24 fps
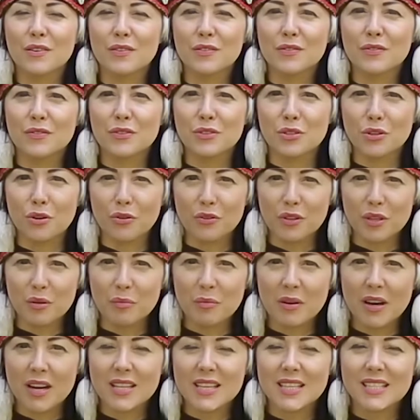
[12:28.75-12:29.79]
Pull
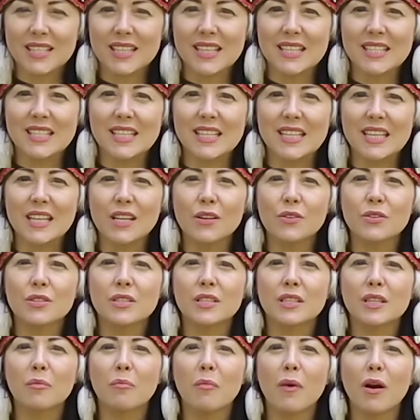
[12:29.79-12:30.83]
all of your
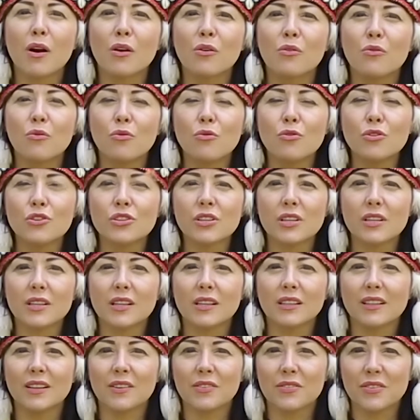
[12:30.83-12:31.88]
attention on top of
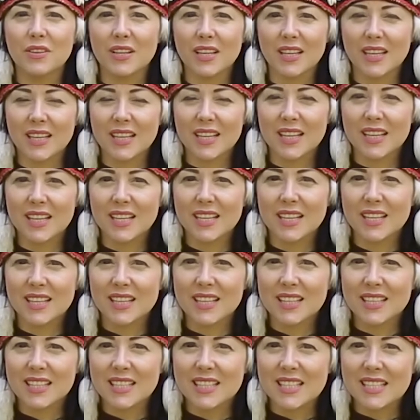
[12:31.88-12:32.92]
your head,
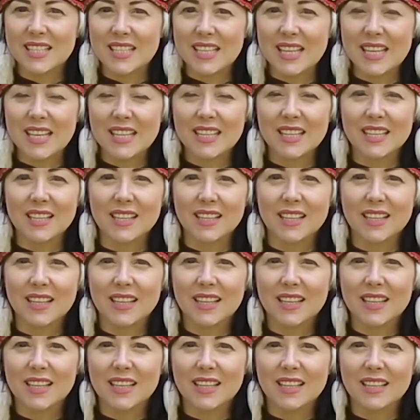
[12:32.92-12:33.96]
a
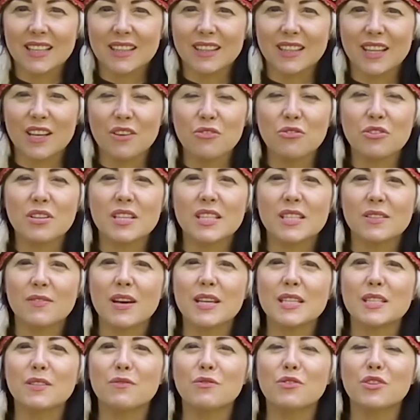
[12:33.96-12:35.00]
center that
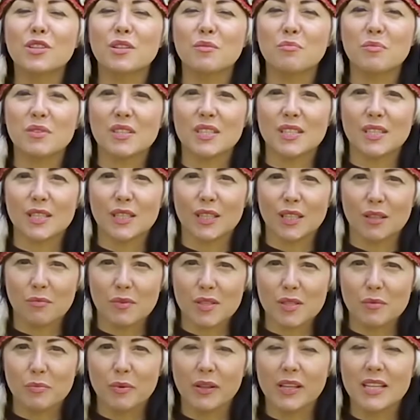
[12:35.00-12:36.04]
communicates with the higher
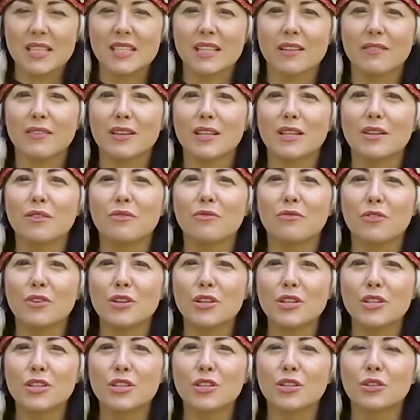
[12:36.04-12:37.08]
forces, with
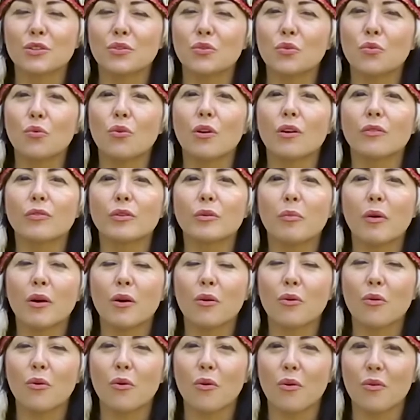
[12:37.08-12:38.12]
the blessings of
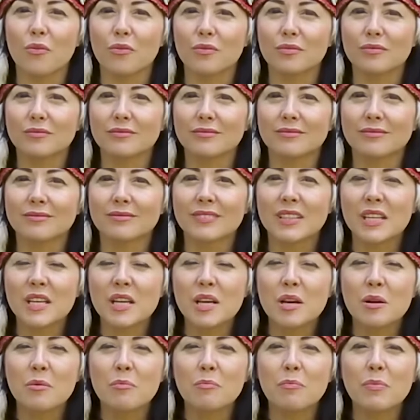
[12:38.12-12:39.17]
the higher
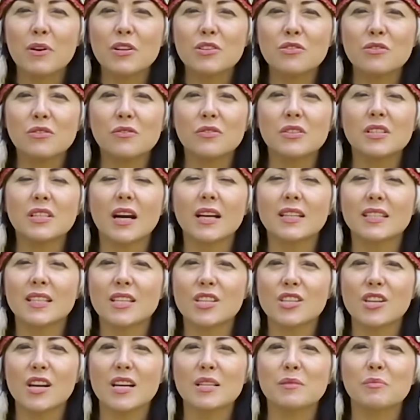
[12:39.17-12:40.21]
spirits and
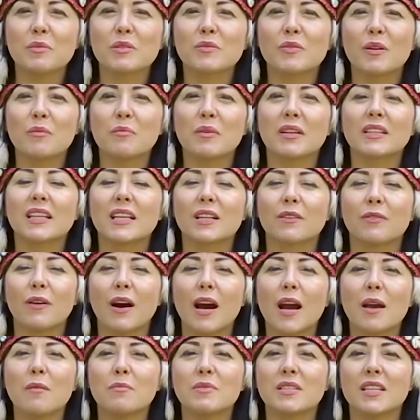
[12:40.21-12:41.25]
gods. Feel how
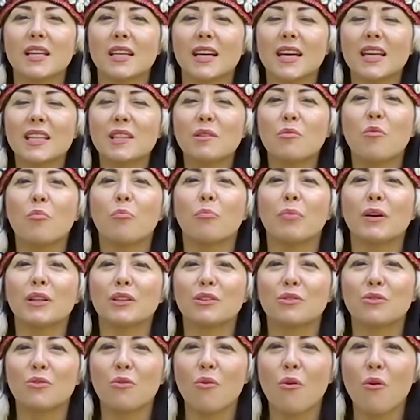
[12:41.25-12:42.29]
now
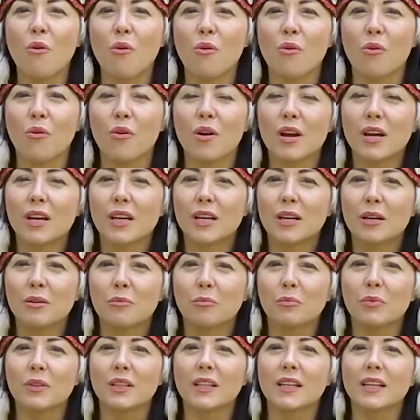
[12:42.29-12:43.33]
you and I
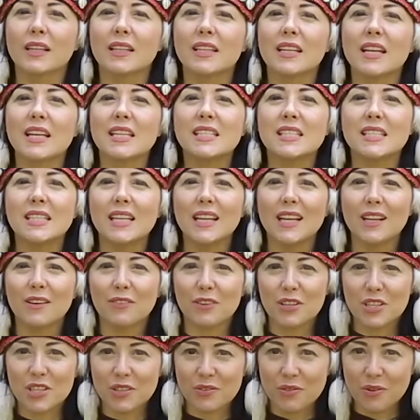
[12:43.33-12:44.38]
are opening this
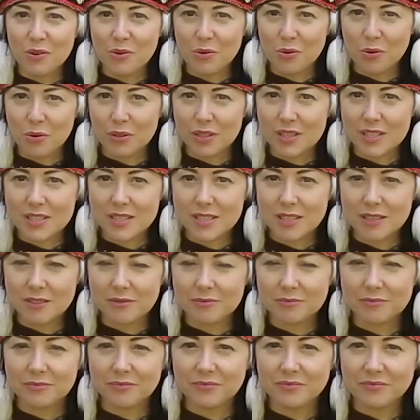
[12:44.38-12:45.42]
flow
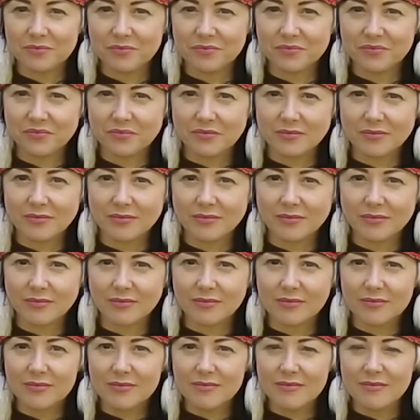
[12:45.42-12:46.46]
because of the
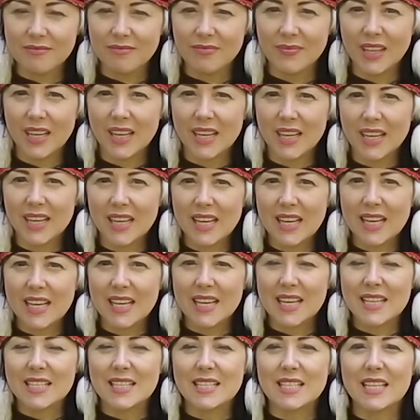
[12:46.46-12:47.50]
power of your
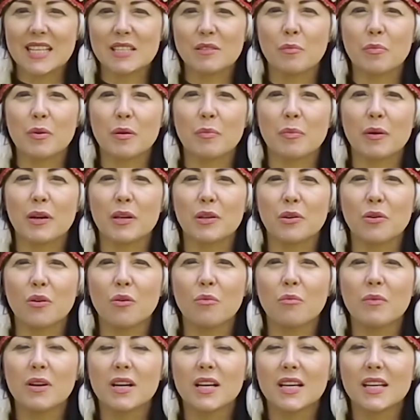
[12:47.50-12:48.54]
voice.
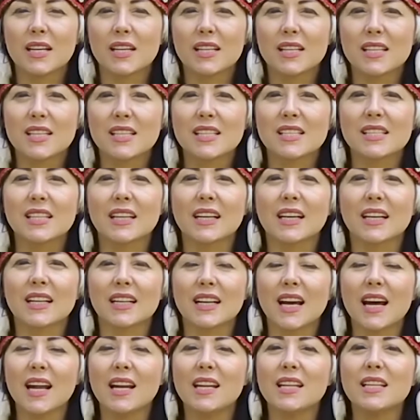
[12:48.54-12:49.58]
And now we
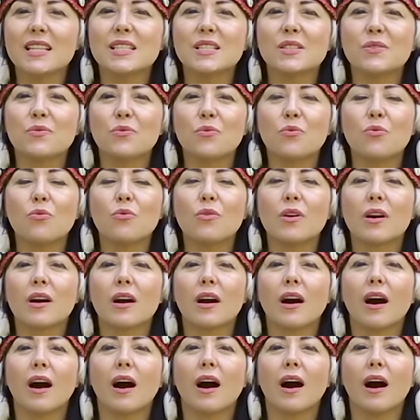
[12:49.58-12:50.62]
shall sing
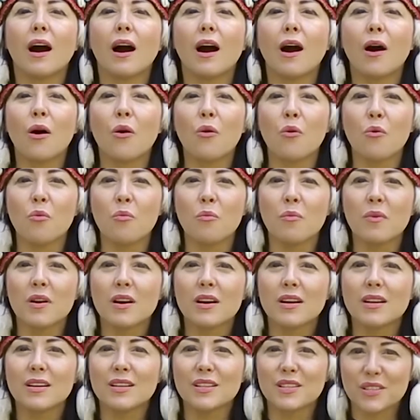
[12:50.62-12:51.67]
the sacred
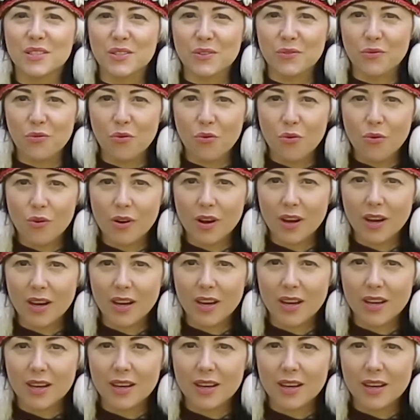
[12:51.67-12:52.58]
sound, Om,